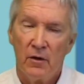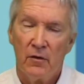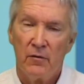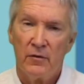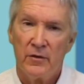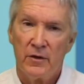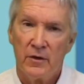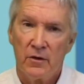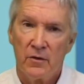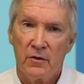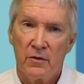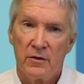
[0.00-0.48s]

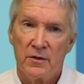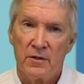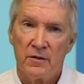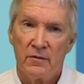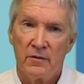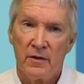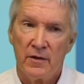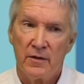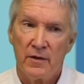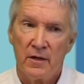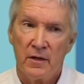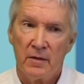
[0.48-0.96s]
over the course
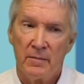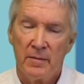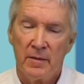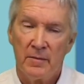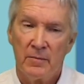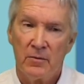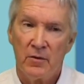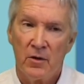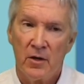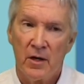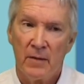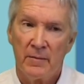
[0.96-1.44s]
of the therapy
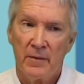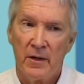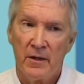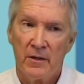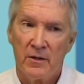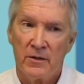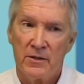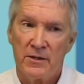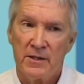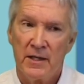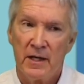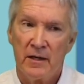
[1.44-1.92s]
program,
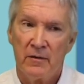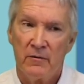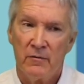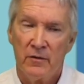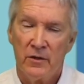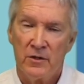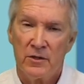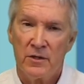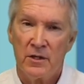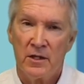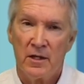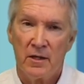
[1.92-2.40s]
understand
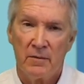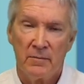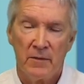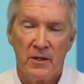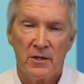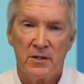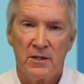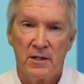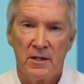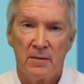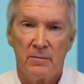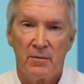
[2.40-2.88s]
vision at a
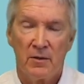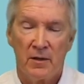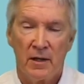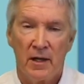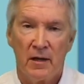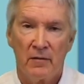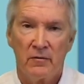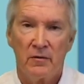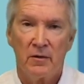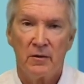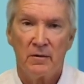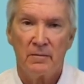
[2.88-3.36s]
much deeper
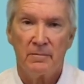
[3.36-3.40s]
level.